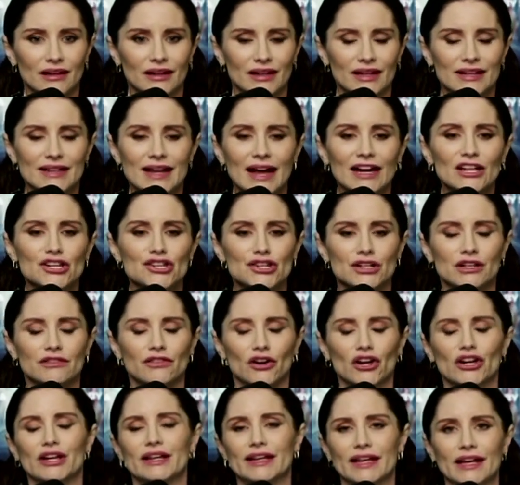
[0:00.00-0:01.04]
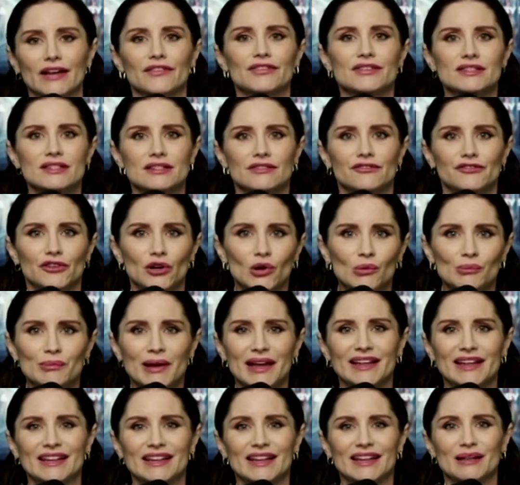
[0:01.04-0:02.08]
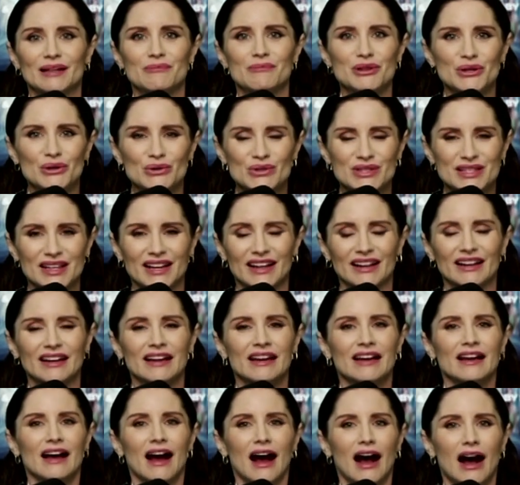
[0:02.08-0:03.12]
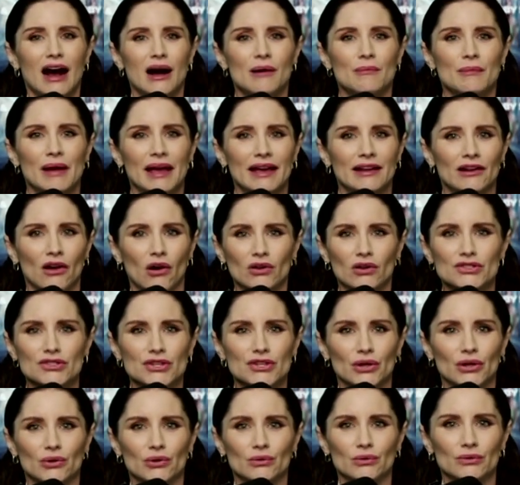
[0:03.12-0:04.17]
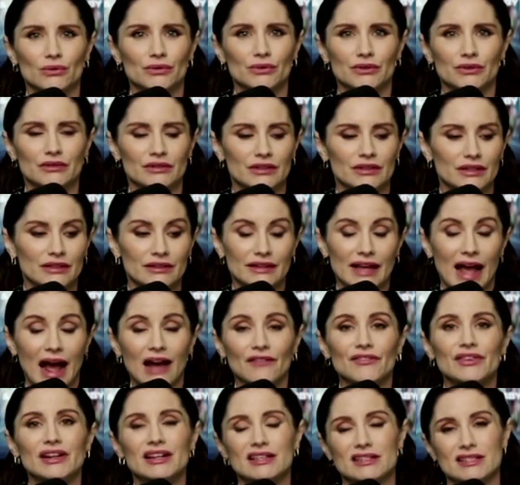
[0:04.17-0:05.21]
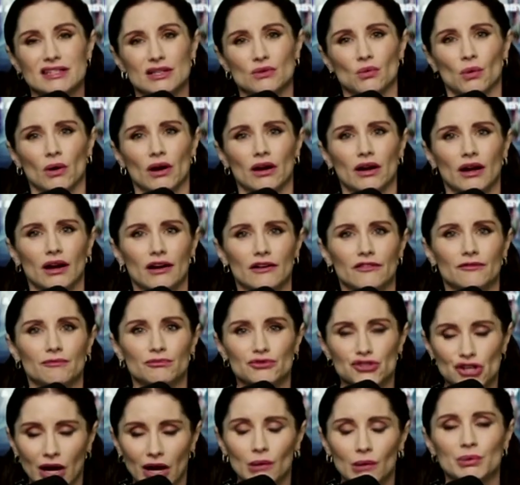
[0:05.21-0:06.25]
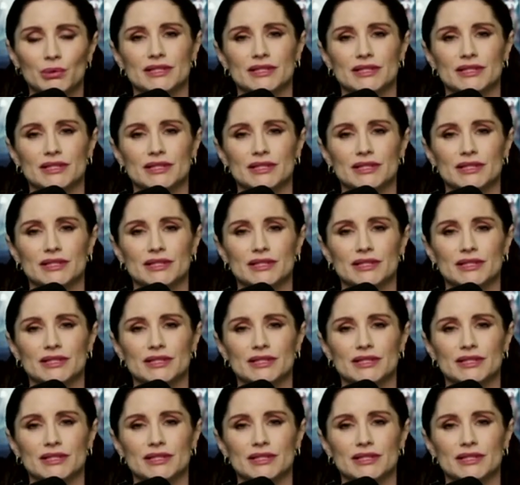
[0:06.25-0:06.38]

connection of our gifts, filmmaking, music, and also the advocacy work of child